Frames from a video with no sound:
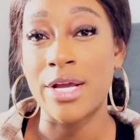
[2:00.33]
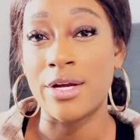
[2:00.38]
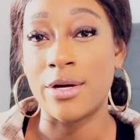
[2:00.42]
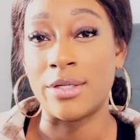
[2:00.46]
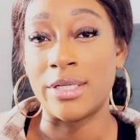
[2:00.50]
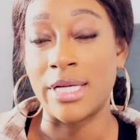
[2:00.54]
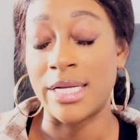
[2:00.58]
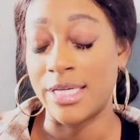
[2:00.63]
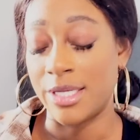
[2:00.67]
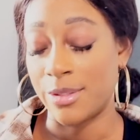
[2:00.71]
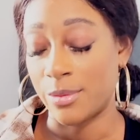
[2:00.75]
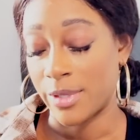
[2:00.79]
on
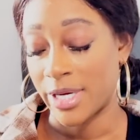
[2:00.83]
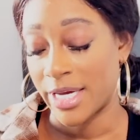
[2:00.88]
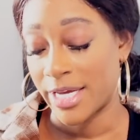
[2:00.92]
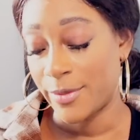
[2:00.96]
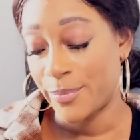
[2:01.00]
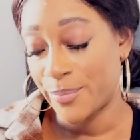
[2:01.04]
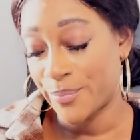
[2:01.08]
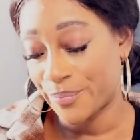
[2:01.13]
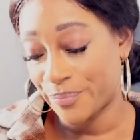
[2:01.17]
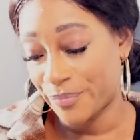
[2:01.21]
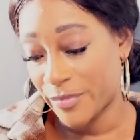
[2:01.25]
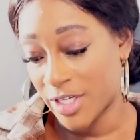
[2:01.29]
anyway.
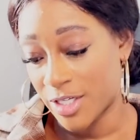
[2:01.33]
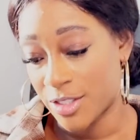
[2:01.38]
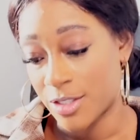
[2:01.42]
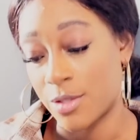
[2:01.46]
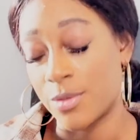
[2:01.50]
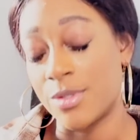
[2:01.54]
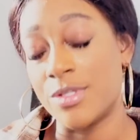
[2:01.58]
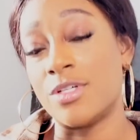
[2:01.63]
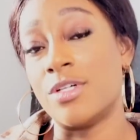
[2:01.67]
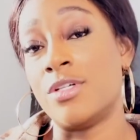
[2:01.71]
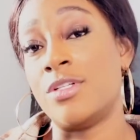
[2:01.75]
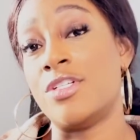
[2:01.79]
It's
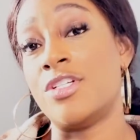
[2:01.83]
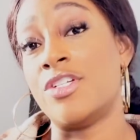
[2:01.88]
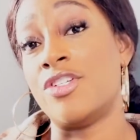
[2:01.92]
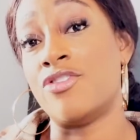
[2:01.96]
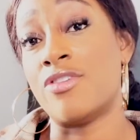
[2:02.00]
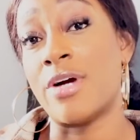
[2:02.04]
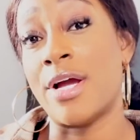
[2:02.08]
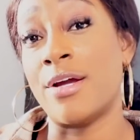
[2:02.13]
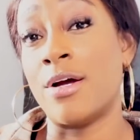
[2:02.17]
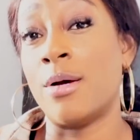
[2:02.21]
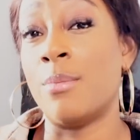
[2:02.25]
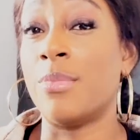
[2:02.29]
always good to
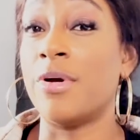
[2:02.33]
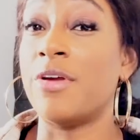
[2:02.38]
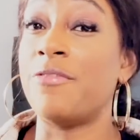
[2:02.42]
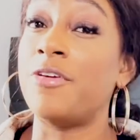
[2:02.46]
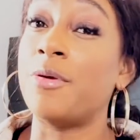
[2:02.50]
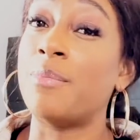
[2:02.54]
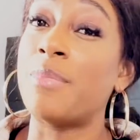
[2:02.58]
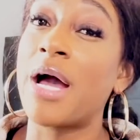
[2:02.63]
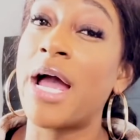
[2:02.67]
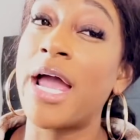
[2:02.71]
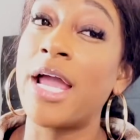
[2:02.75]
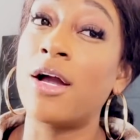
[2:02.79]
try on, but if you're
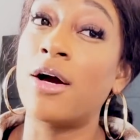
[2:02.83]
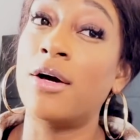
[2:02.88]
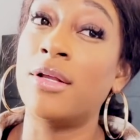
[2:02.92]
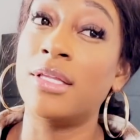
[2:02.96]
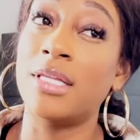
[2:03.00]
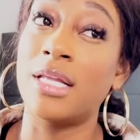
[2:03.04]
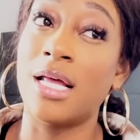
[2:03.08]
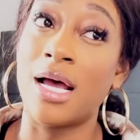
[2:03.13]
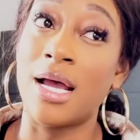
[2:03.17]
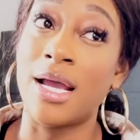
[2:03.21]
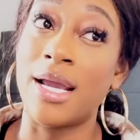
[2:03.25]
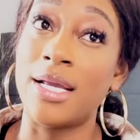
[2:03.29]
buying
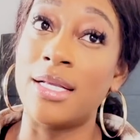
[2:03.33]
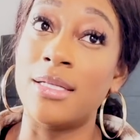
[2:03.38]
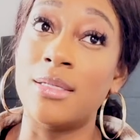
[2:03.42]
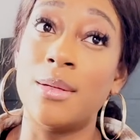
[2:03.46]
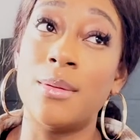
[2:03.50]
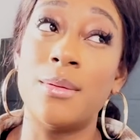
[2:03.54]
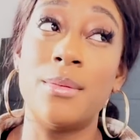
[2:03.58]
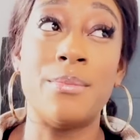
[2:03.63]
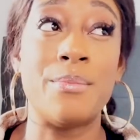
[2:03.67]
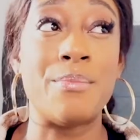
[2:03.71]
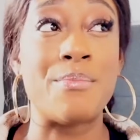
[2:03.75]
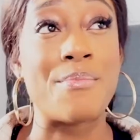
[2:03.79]
online,
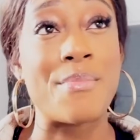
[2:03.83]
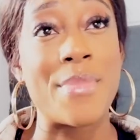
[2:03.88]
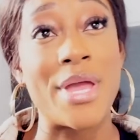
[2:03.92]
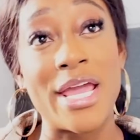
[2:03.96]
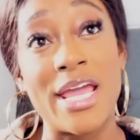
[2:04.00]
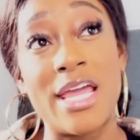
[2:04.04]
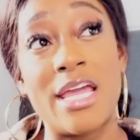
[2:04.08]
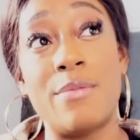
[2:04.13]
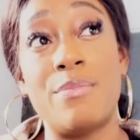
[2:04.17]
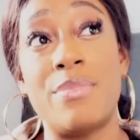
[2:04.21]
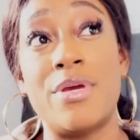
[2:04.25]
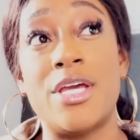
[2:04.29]

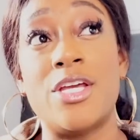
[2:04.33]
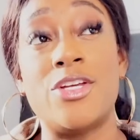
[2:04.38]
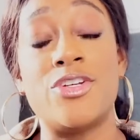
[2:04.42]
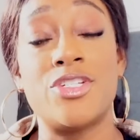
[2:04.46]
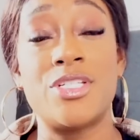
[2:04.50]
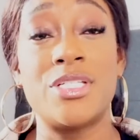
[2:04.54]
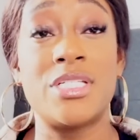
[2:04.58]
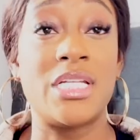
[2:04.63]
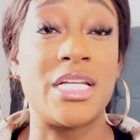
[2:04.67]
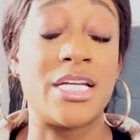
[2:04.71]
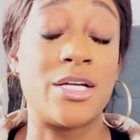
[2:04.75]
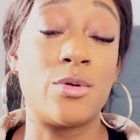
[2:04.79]
maybe just
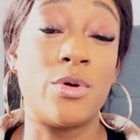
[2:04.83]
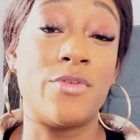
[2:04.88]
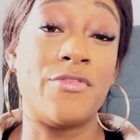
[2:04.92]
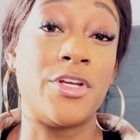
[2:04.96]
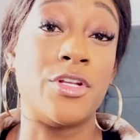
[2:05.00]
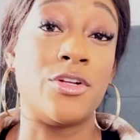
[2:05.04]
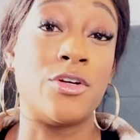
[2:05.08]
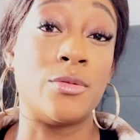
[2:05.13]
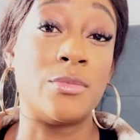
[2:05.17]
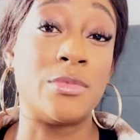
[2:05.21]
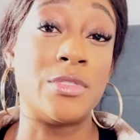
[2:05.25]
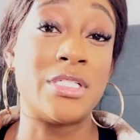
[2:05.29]
stick with your
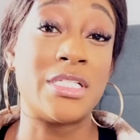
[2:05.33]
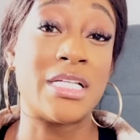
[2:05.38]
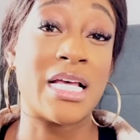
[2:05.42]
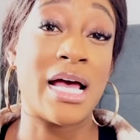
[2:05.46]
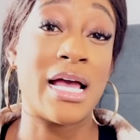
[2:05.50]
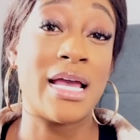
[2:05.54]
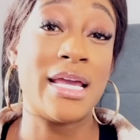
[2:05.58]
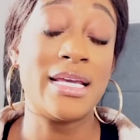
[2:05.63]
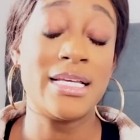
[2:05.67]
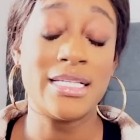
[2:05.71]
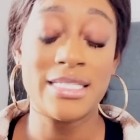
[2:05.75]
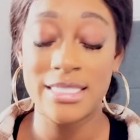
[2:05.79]
normal
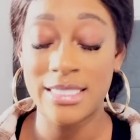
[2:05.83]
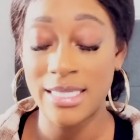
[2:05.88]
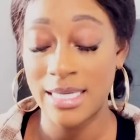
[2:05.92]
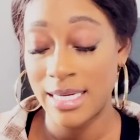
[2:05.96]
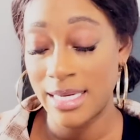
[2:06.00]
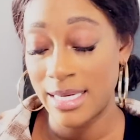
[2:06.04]
size.